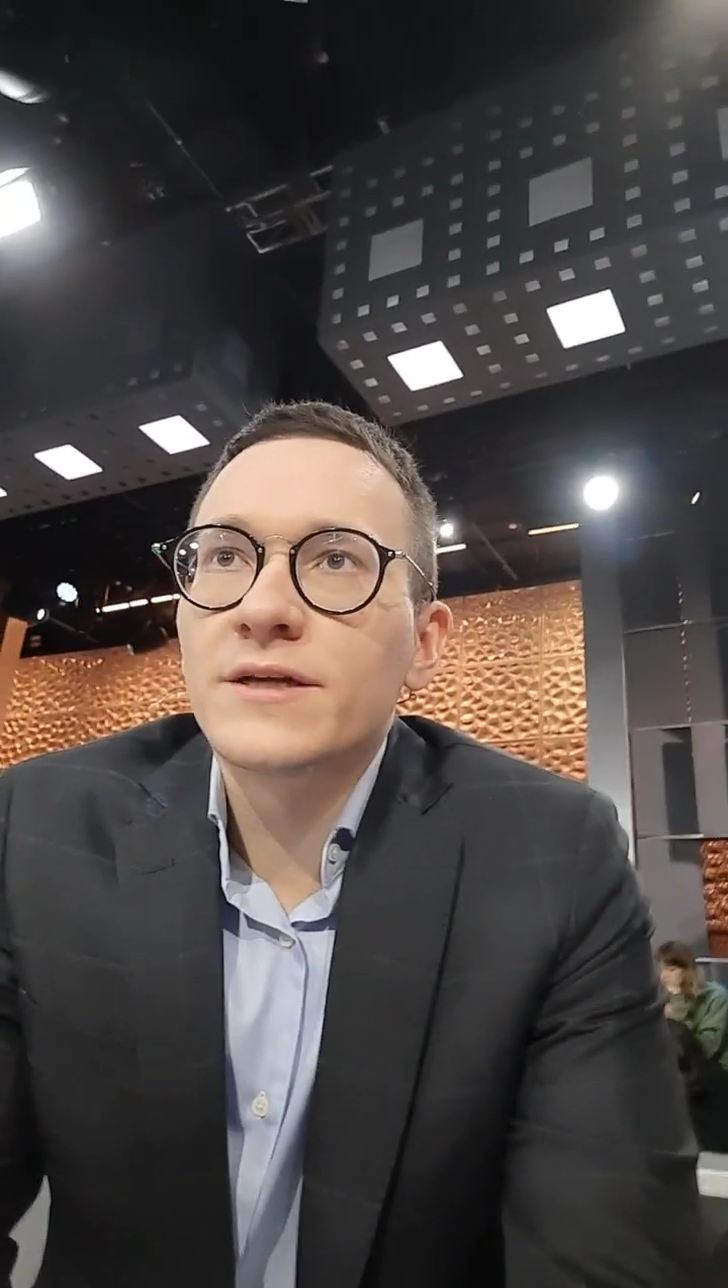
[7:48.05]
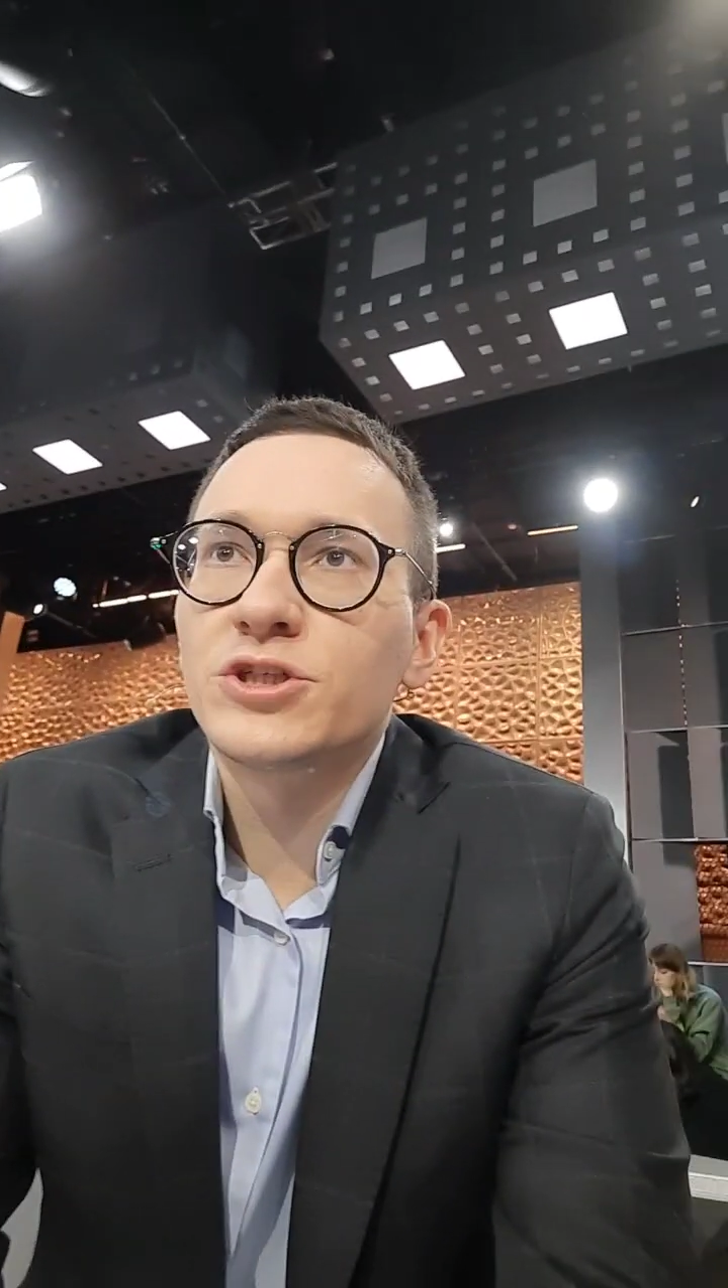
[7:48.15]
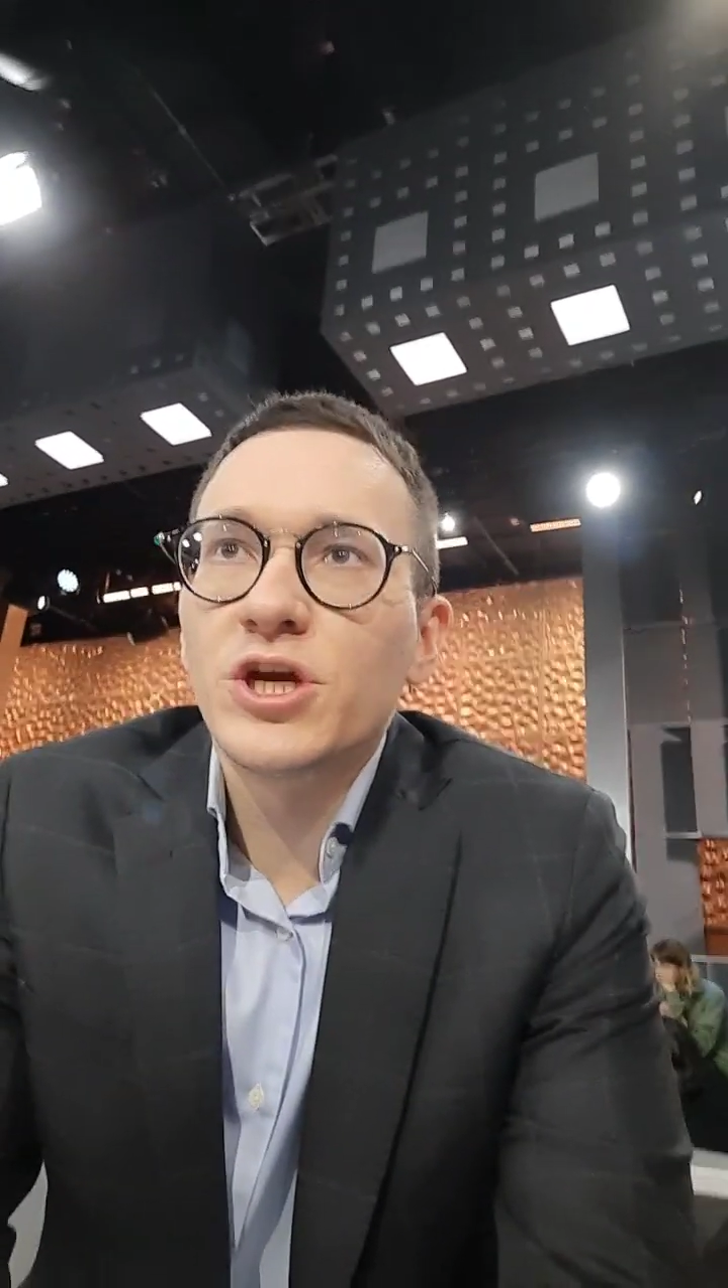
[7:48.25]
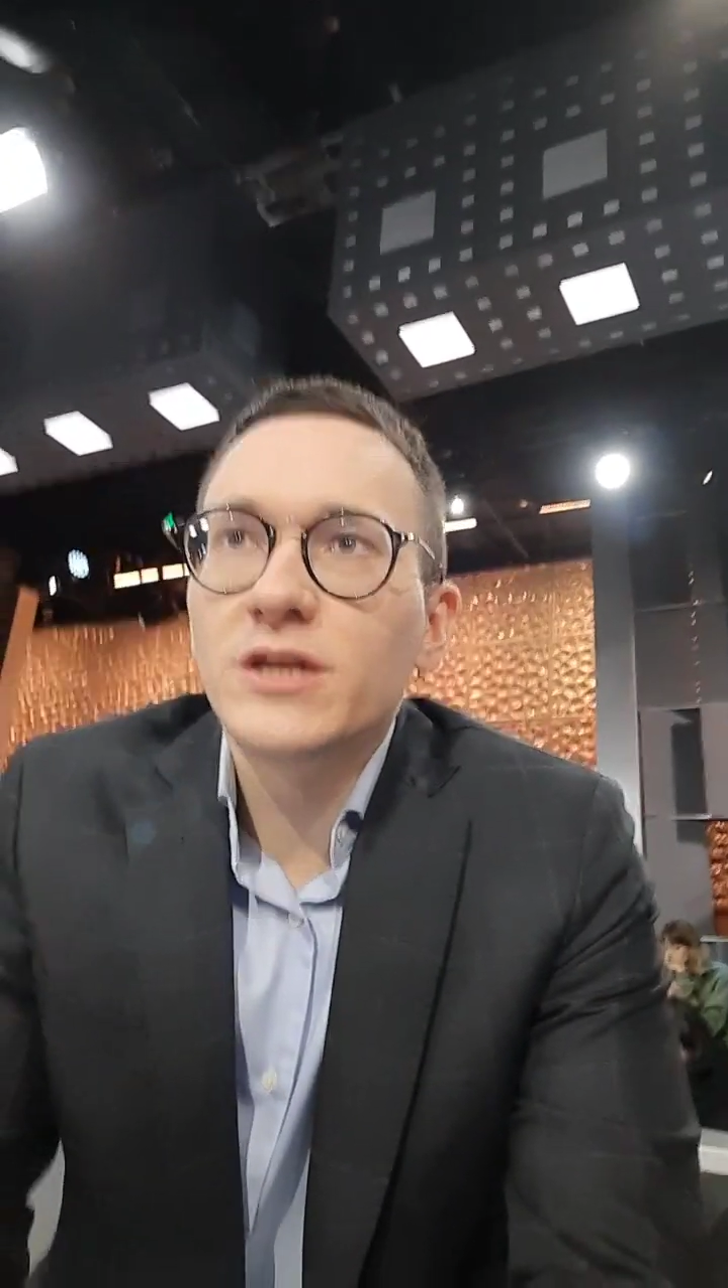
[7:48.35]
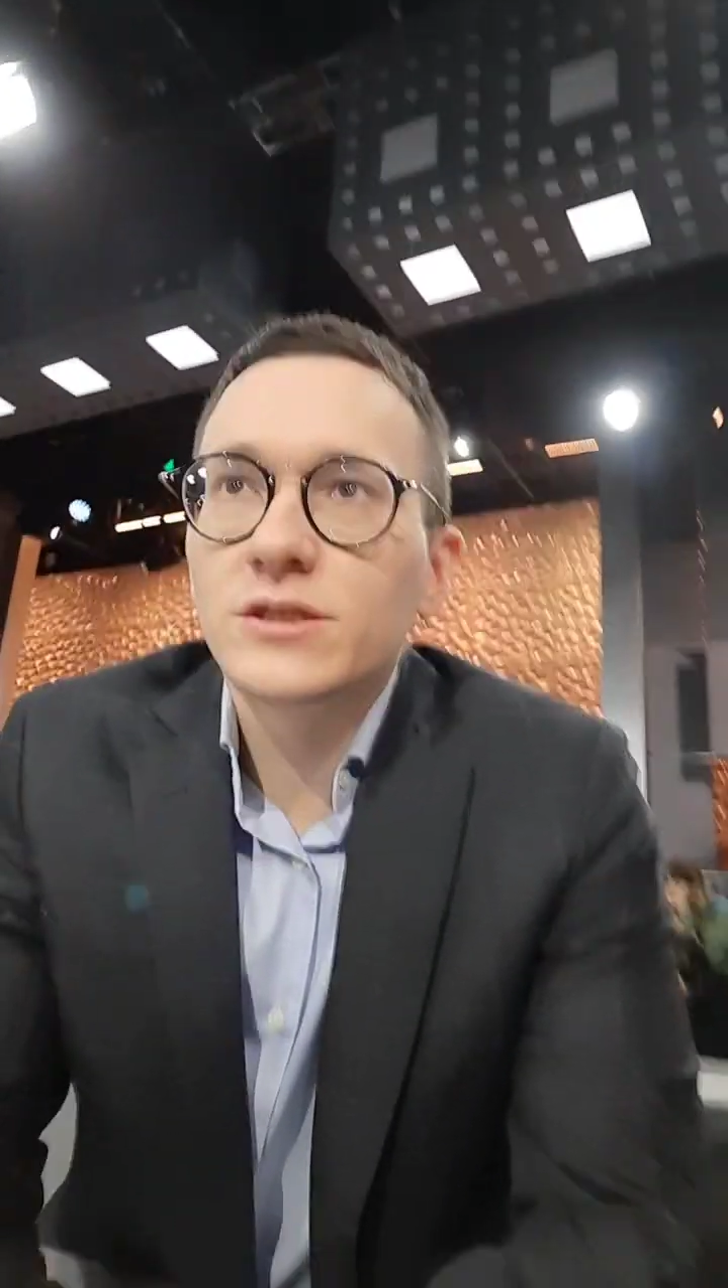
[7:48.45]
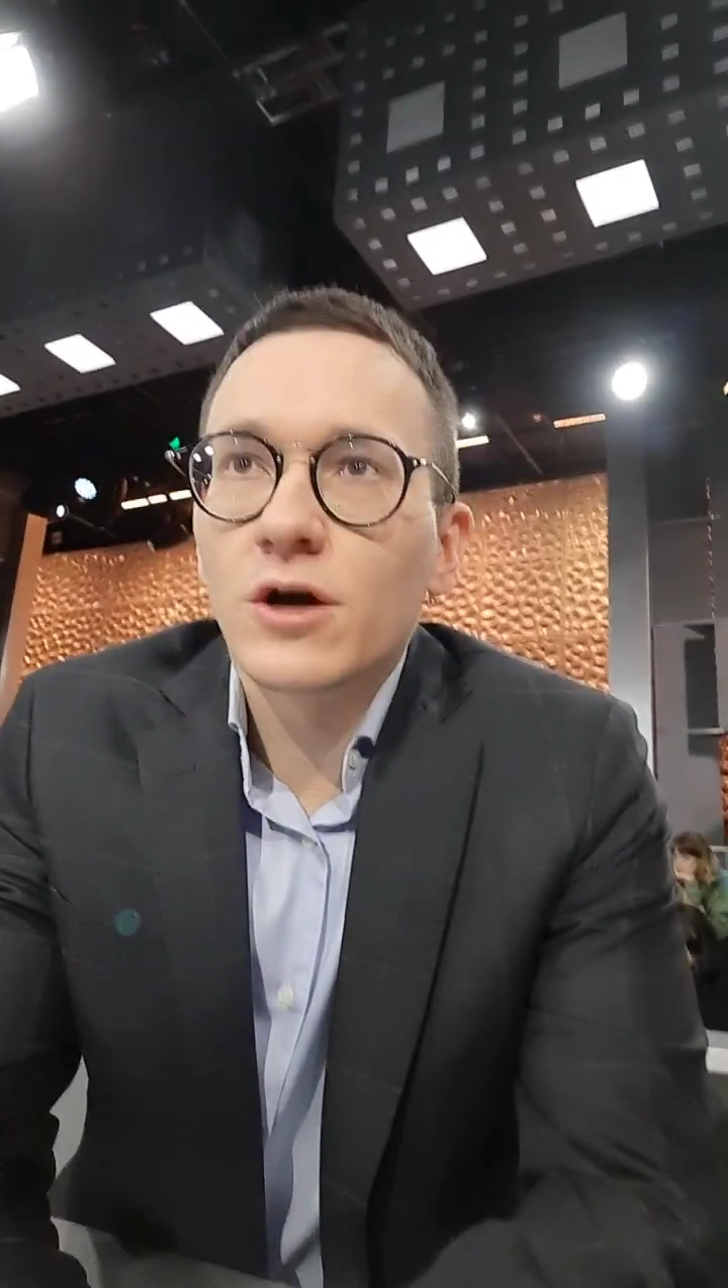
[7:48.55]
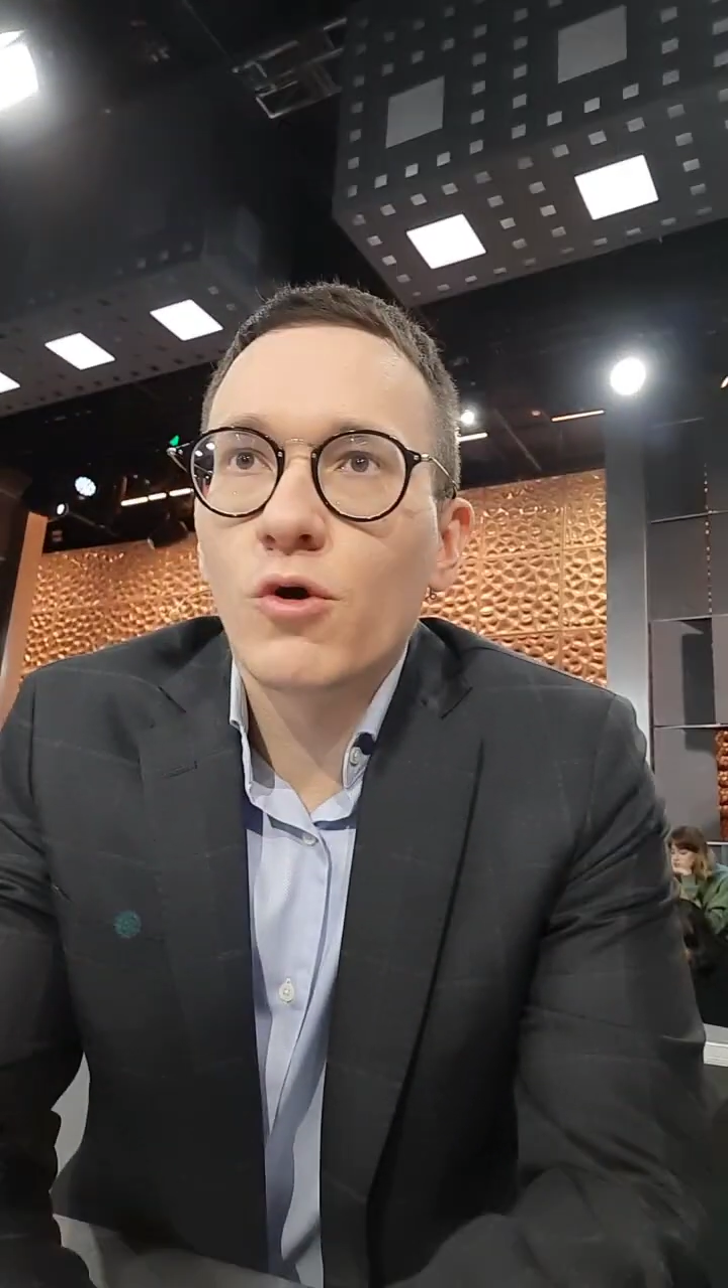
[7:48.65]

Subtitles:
change the